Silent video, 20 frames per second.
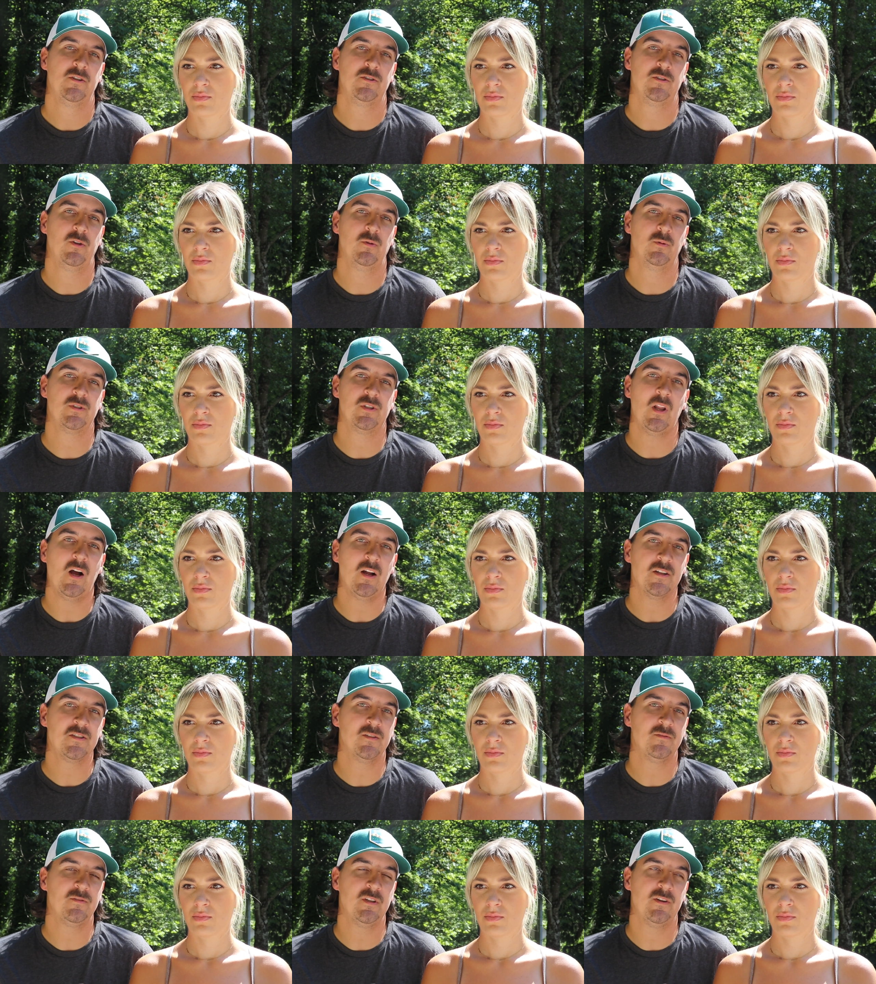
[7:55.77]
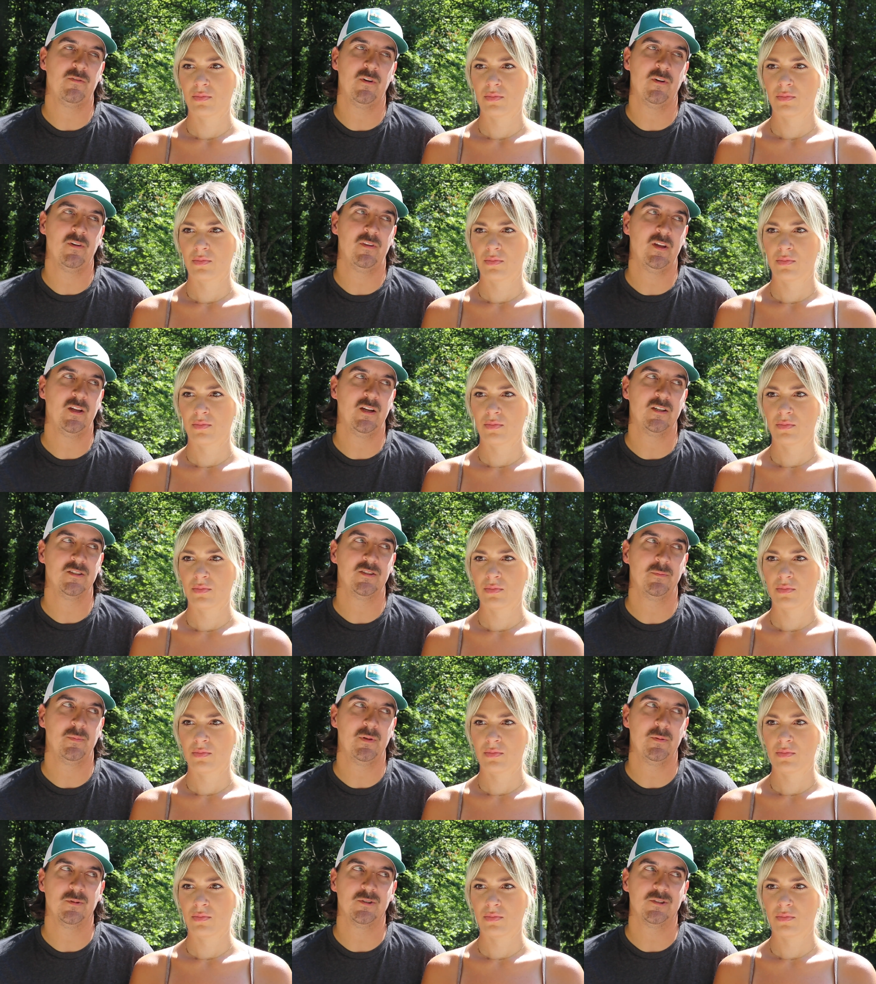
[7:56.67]
Speaker 1: So there was lots of different
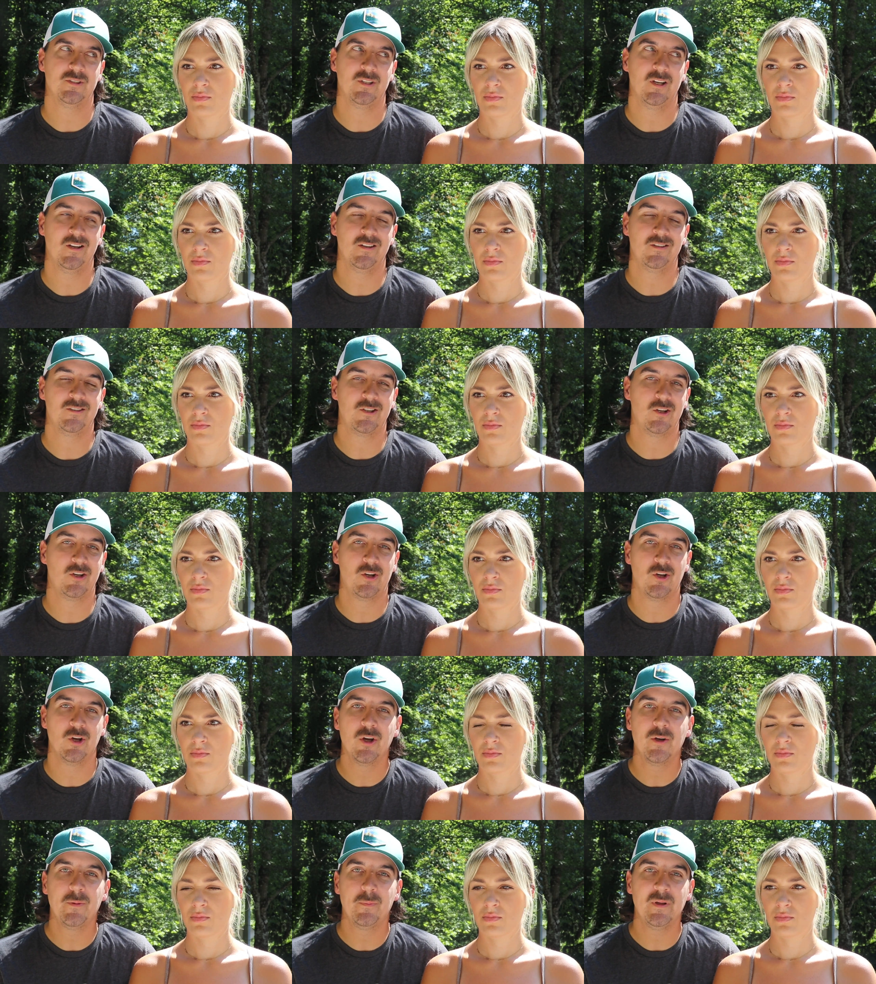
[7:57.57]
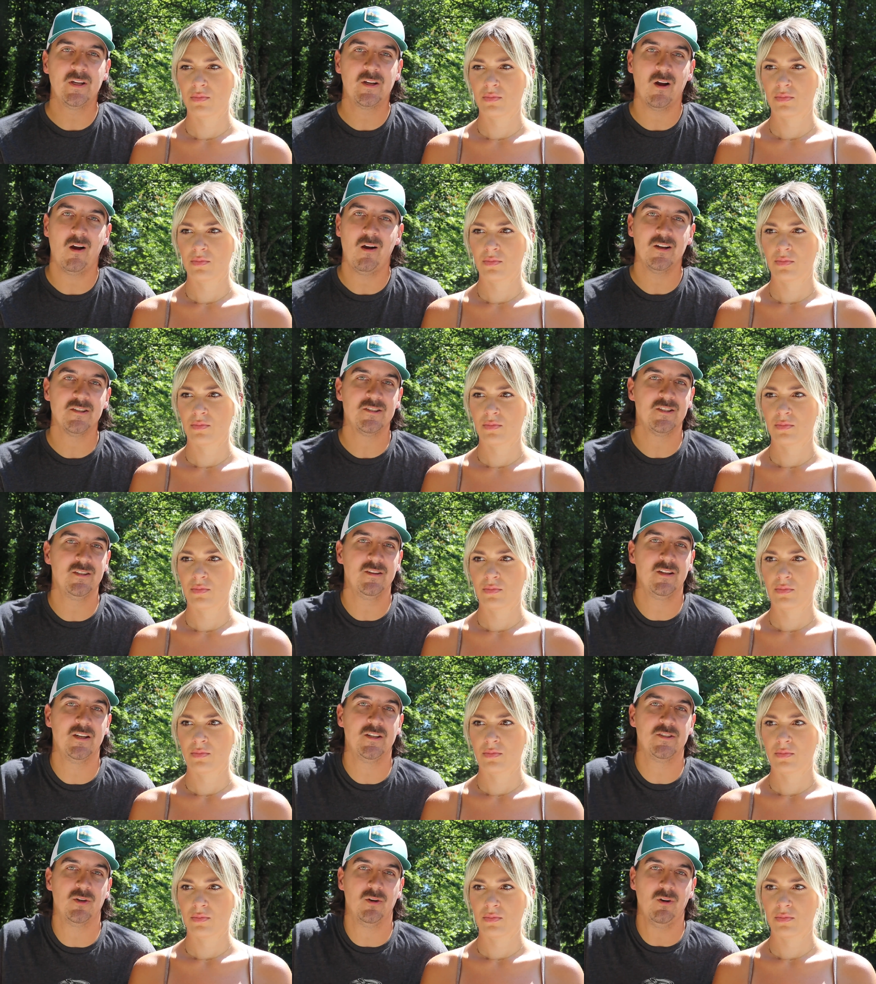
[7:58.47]
things that people said could be
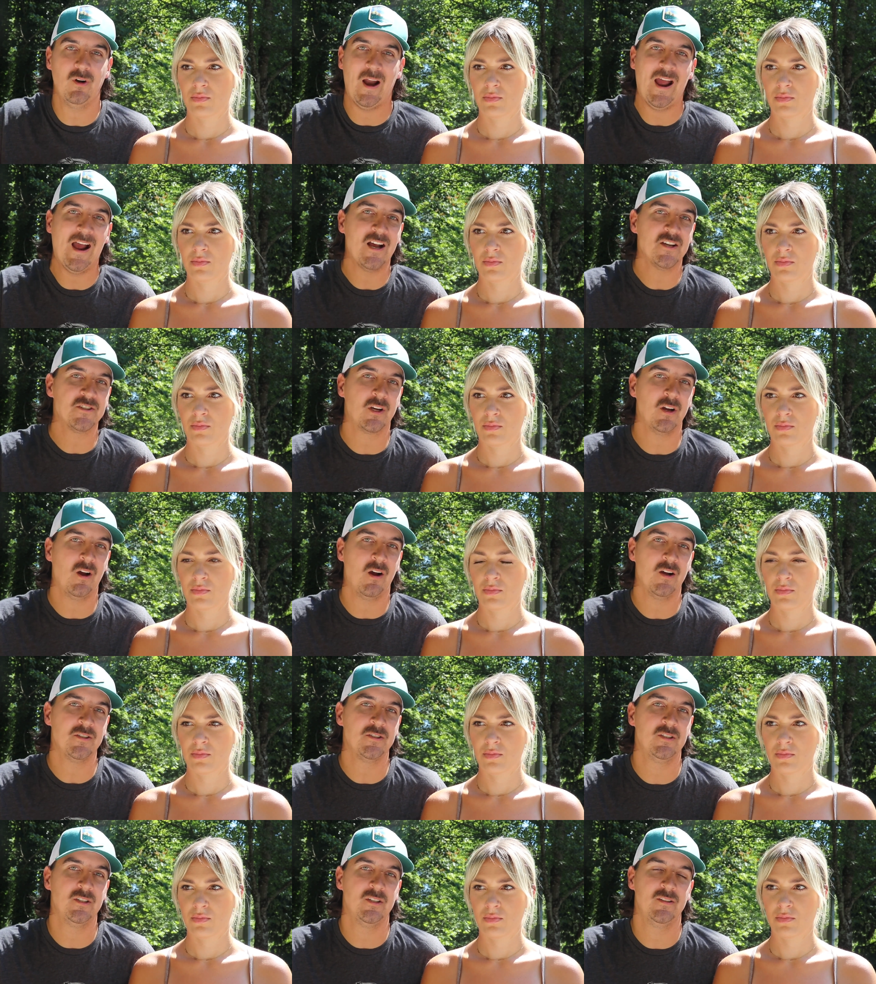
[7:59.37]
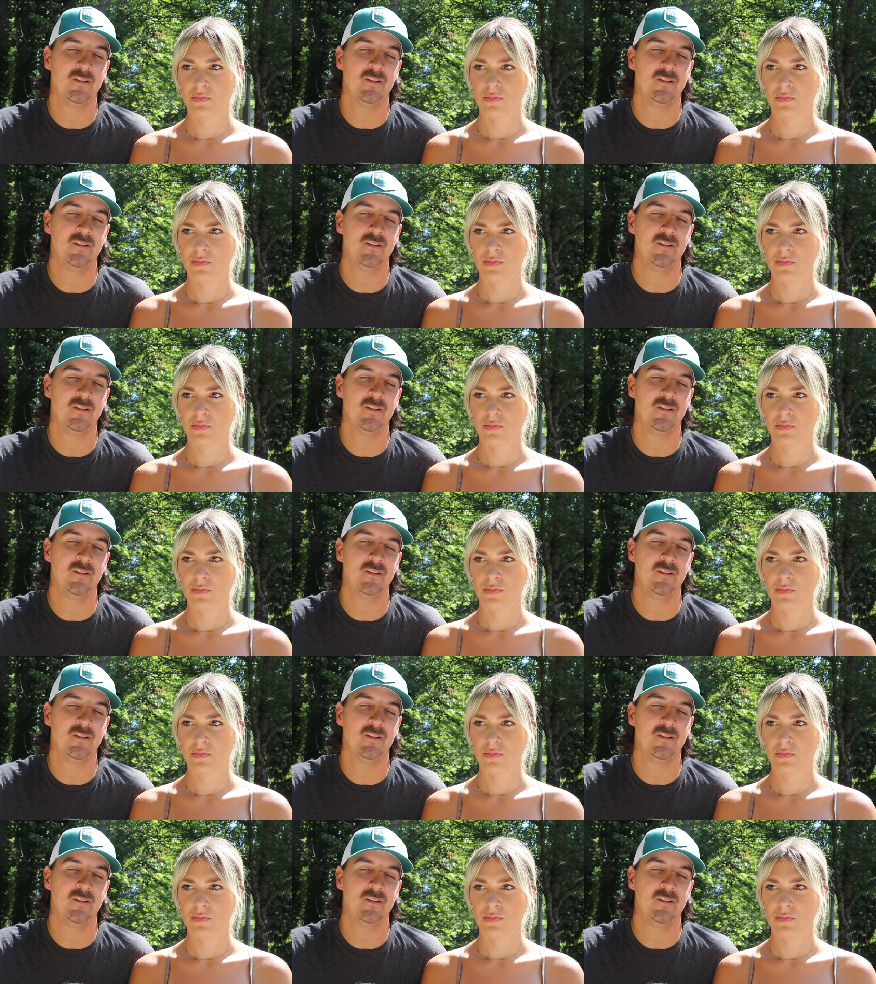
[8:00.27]
causing this or has caused